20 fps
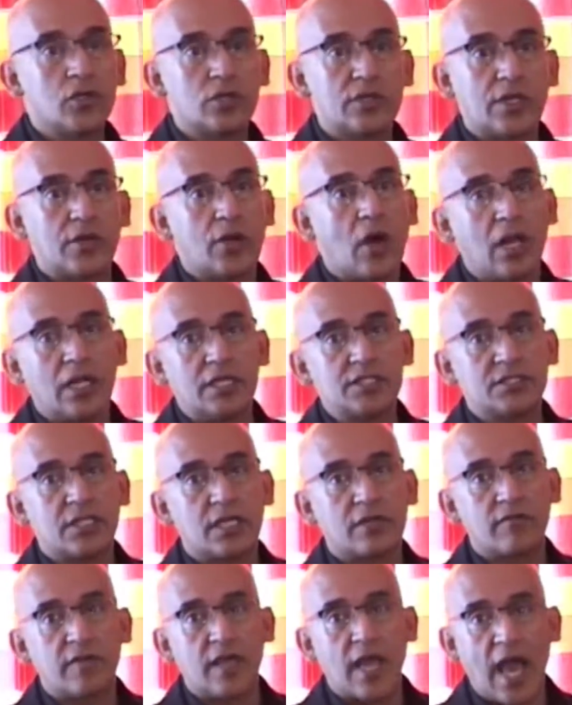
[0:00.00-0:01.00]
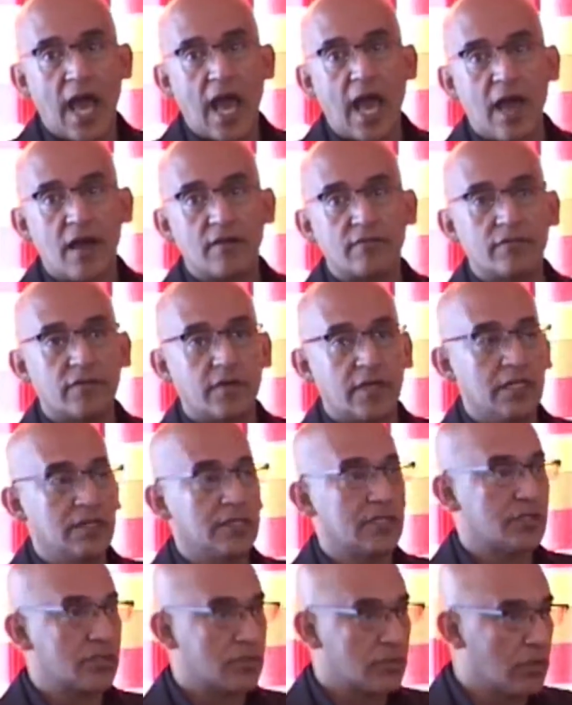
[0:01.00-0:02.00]
to the knowledge that we have in
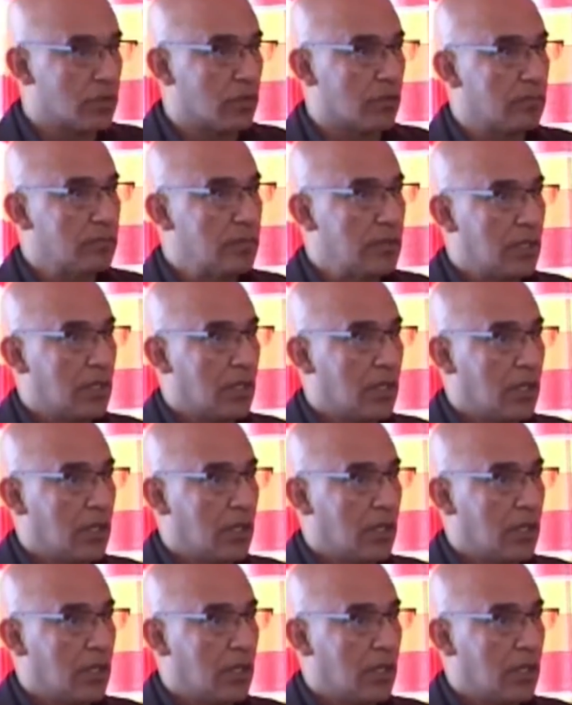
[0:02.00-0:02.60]
this room.